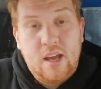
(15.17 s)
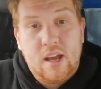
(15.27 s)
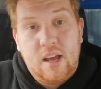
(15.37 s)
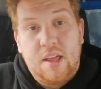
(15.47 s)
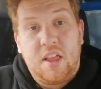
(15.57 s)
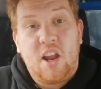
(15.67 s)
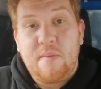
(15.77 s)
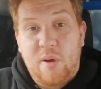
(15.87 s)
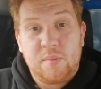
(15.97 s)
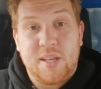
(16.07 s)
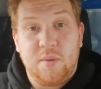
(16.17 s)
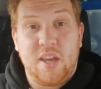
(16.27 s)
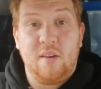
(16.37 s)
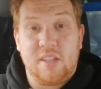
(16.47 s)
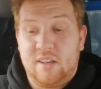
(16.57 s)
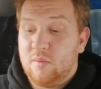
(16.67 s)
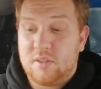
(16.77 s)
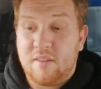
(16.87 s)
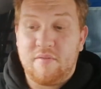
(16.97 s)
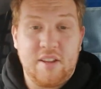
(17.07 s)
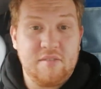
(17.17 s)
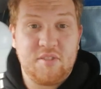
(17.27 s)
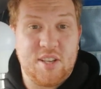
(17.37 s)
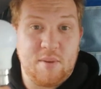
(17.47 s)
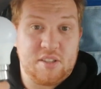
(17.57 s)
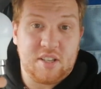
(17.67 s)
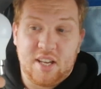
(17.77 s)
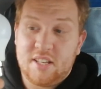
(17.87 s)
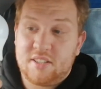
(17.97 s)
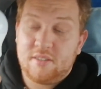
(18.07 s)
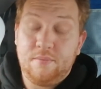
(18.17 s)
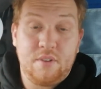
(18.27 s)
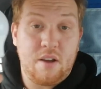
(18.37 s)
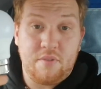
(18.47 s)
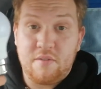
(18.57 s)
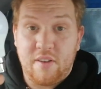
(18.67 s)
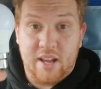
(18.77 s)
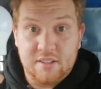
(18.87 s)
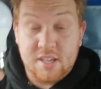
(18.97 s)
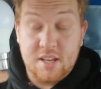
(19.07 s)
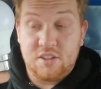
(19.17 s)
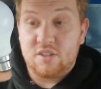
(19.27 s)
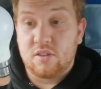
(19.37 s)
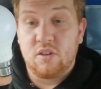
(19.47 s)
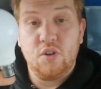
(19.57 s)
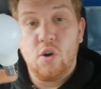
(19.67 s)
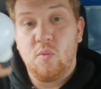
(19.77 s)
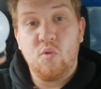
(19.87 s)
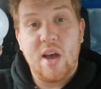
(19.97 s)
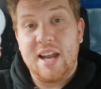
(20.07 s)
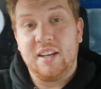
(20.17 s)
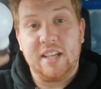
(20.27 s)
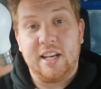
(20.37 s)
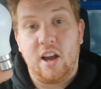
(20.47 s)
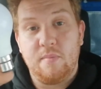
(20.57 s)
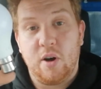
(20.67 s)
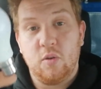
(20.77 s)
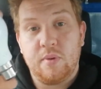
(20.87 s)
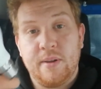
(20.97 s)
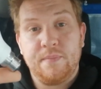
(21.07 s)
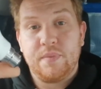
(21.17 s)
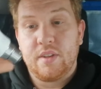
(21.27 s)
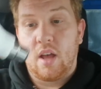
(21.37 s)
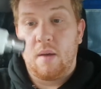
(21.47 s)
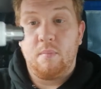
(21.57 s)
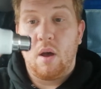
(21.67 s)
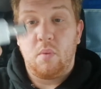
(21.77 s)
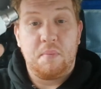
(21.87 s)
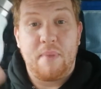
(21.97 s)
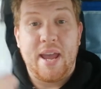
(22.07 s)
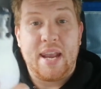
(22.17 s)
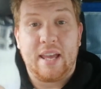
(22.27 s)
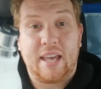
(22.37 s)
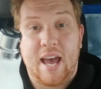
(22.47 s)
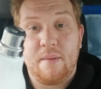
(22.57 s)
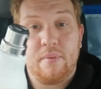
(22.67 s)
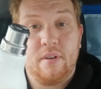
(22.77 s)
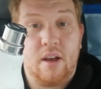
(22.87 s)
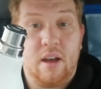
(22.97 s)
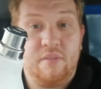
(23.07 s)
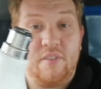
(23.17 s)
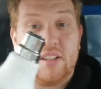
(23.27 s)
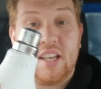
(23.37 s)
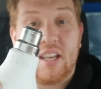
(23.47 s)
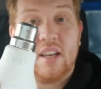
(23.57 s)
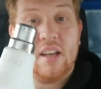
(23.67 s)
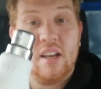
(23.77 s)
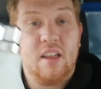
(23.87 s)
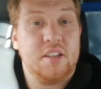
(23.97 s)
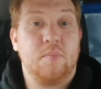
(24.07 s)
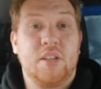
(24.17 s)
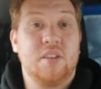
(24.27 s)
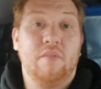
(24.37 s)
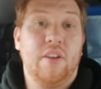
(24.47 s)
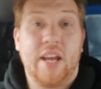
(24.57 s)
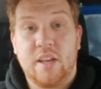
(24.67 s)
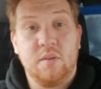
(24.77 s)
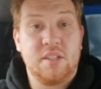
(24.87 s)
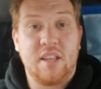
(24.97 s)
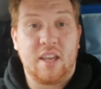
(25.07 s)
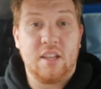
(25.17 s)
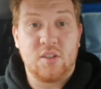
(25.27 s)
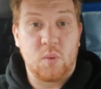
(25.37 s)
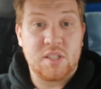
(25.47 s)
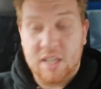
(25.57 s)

Now the light bulbs he was using were something similar to this, nothing fancy, it's just a normal LED light bulb with a bayonet cap fitting. This would be something that you would stick into a